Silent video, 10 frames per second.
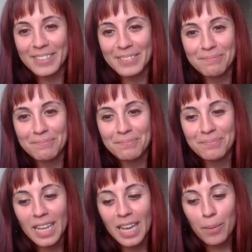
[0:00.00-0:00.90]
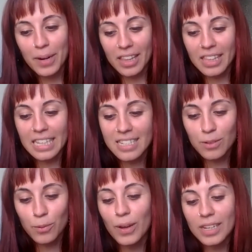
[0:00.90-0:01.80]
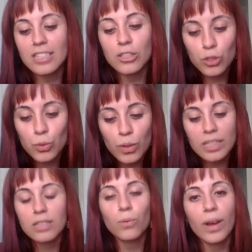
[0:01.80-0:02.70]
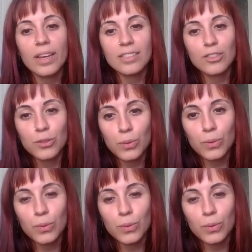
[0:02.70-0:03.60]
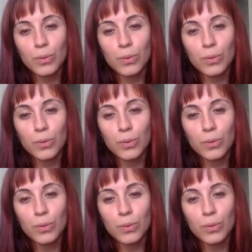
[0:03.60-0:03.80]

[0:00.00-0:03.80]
but I think it's a tool, it's a way to